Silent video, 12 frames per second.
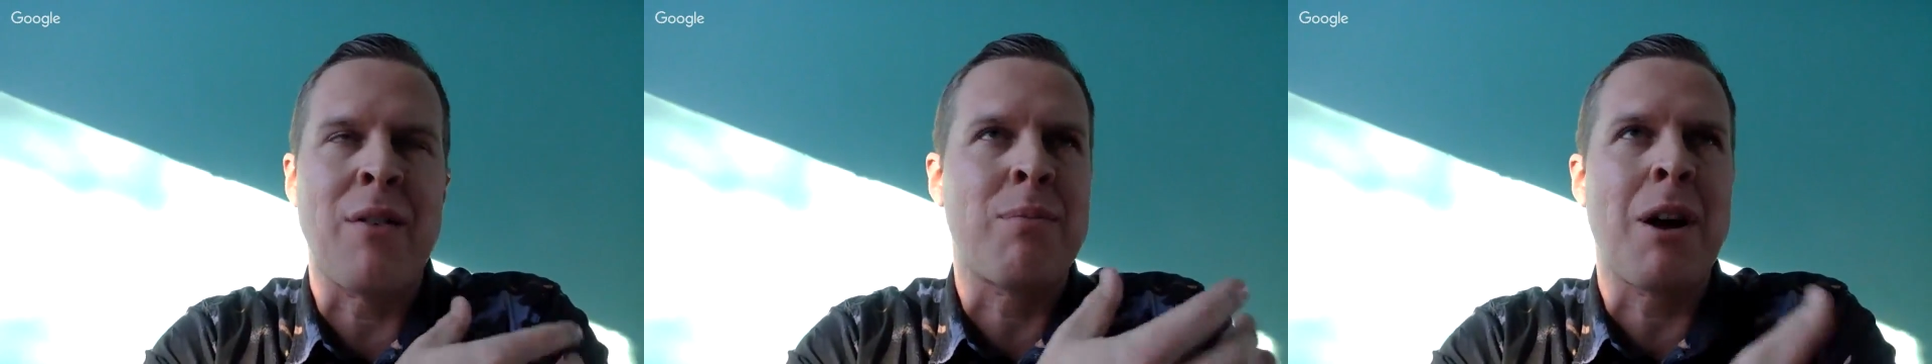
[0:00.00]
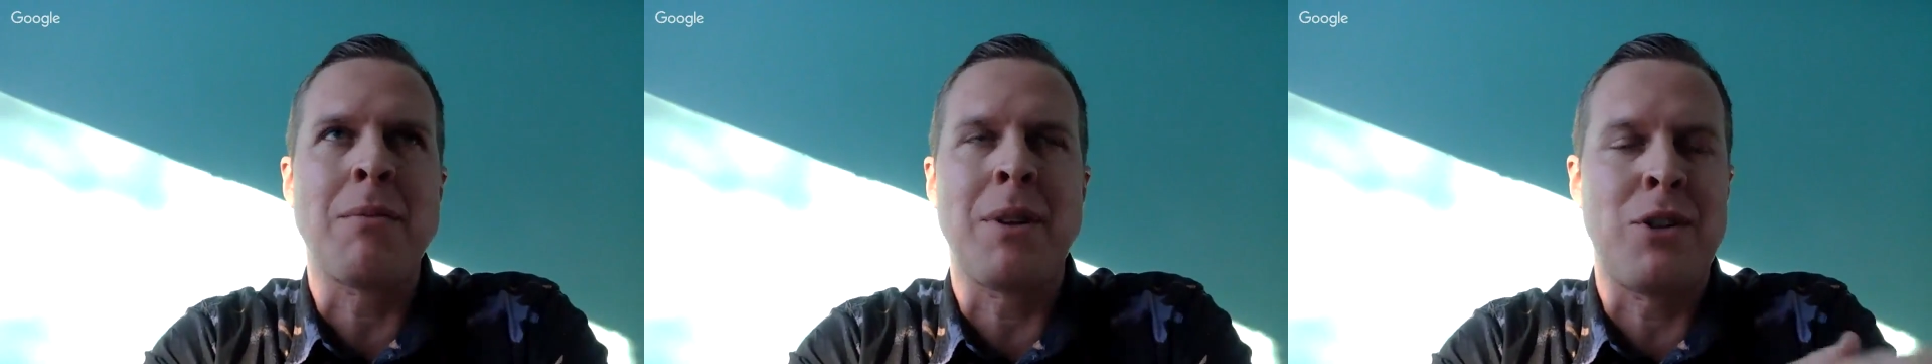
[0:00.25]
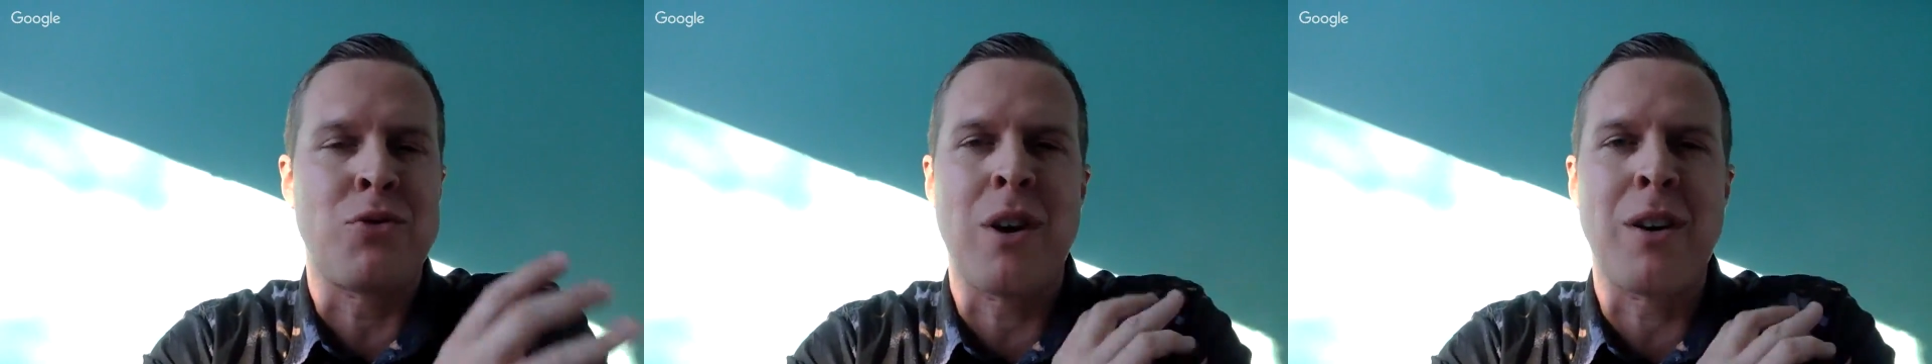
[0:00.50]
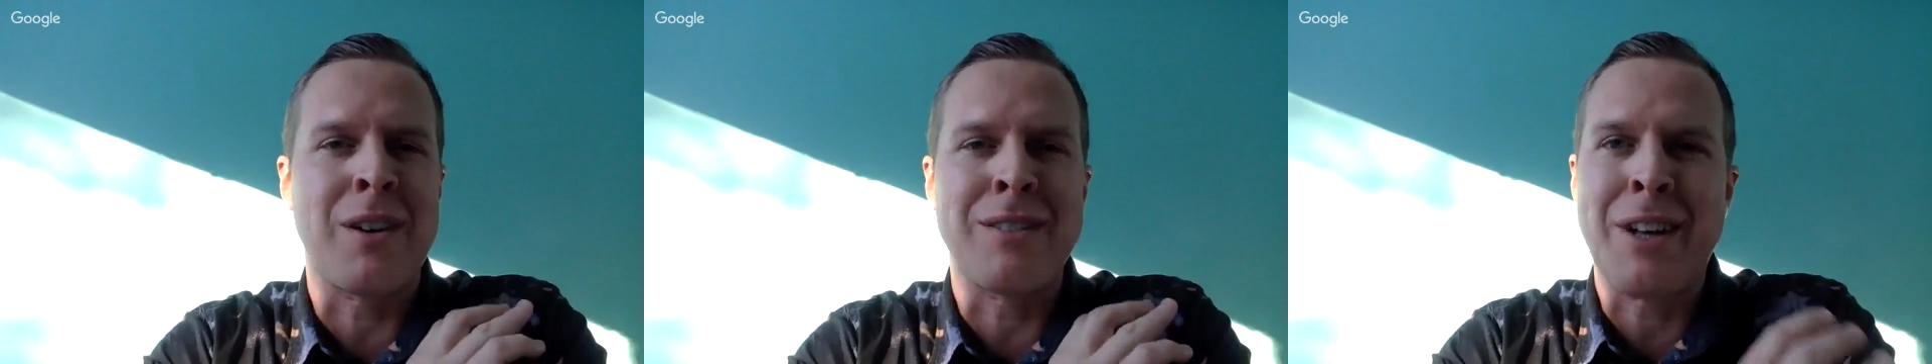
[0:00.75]
probably
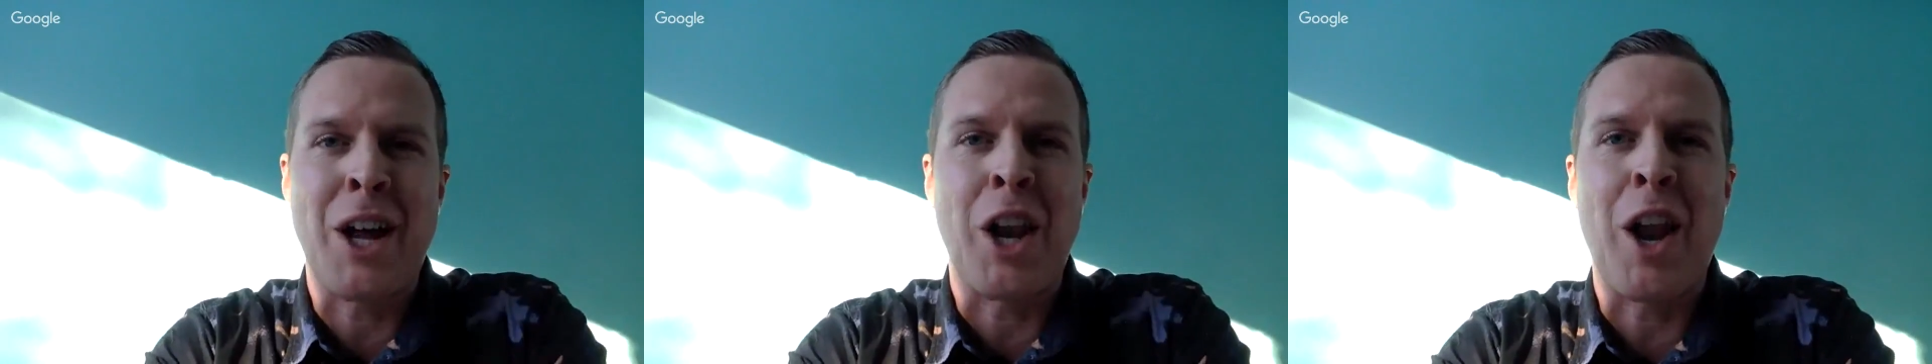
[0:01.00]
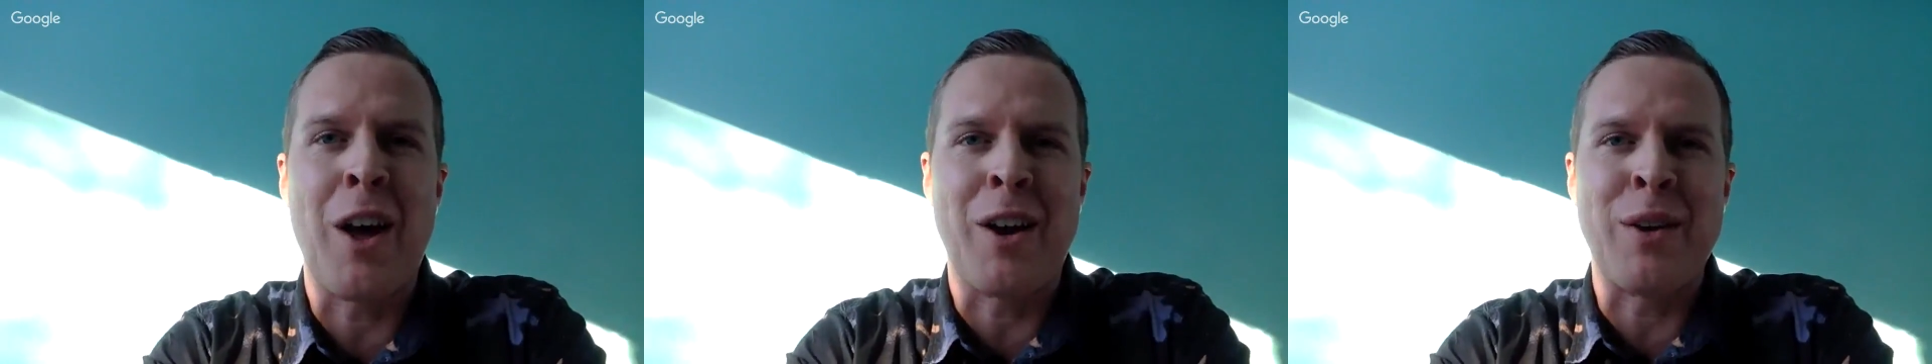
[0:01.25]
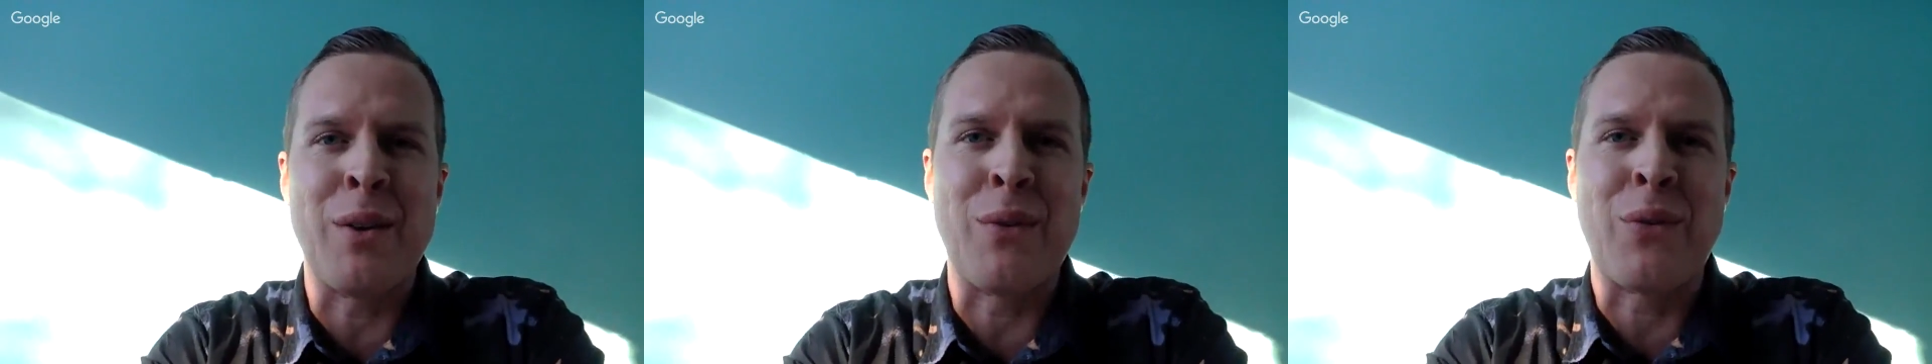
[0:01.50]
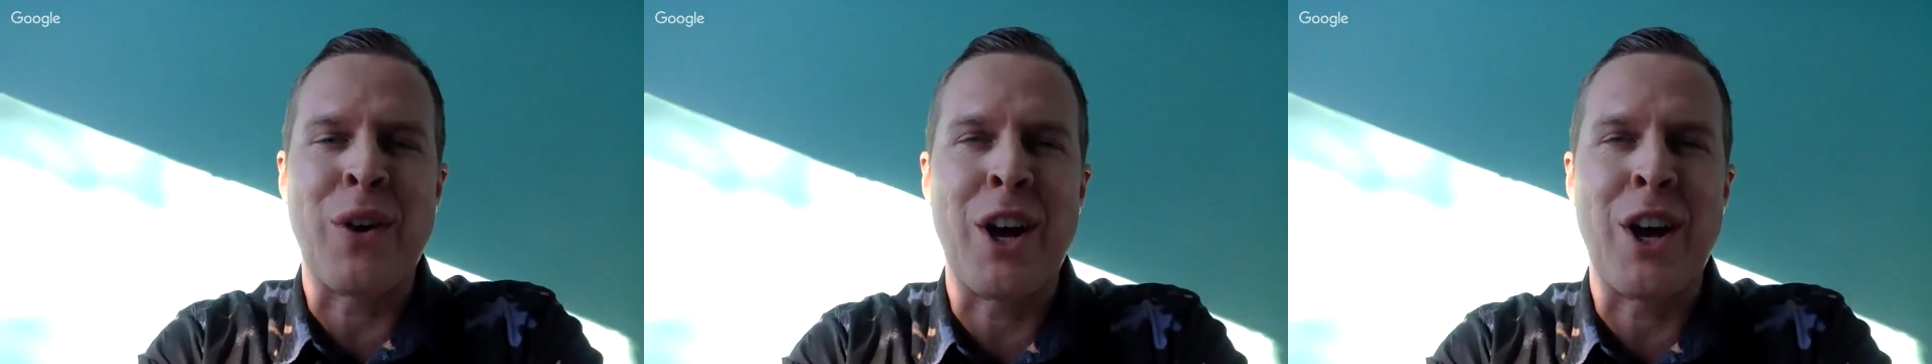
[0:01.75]
drunk a lot of